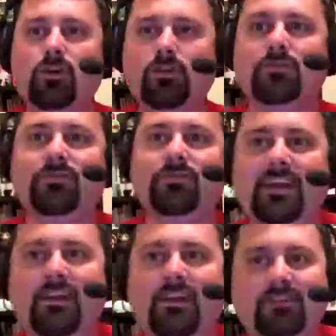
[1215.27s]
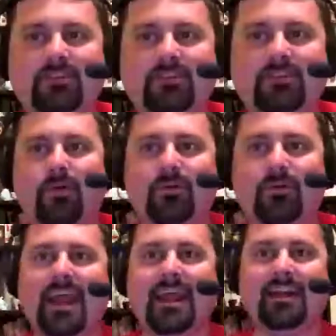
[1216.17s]
figures it out,
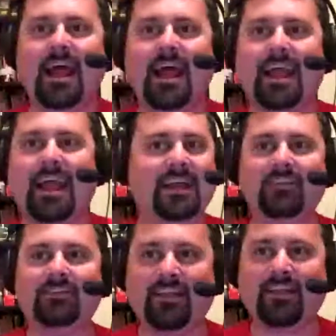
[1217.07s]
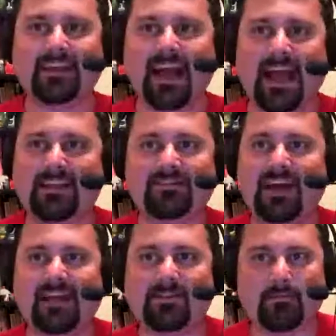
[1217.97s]
and like he's not the guy. It's not
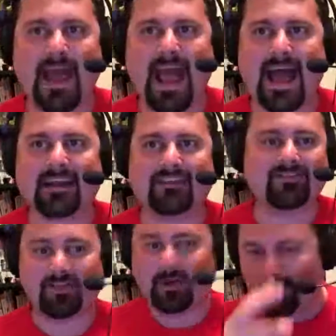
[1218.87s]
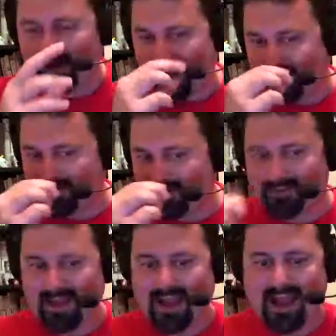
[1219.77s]
the Bat. It's someone else,
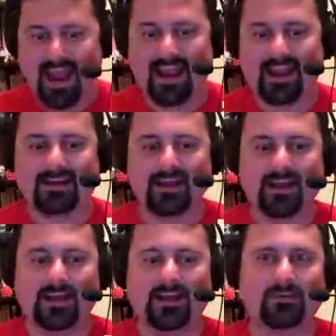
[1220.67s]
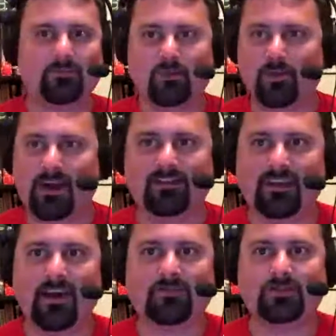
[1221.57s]
and
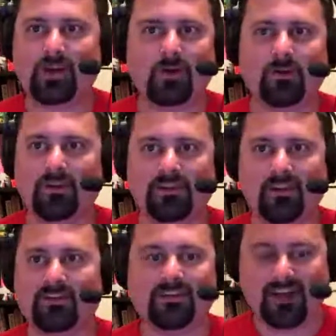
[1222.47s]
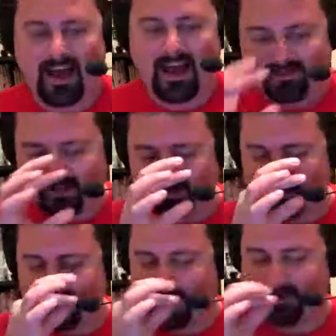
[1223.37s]
crazy enough, Joker is on this guy's
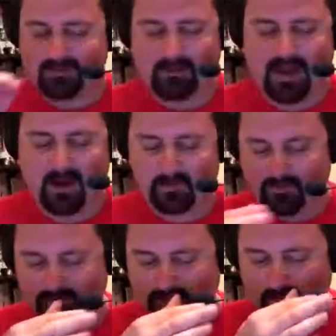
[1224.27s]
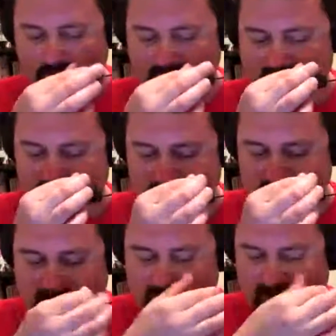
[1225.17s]
list because somehow before he
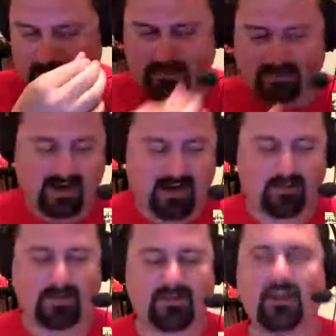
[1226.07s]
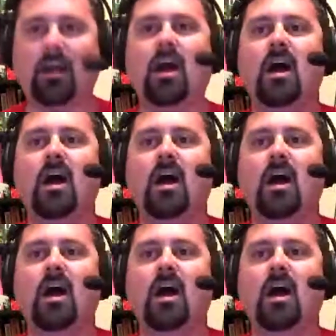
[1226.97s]
became, I got a piece of hair on my thing.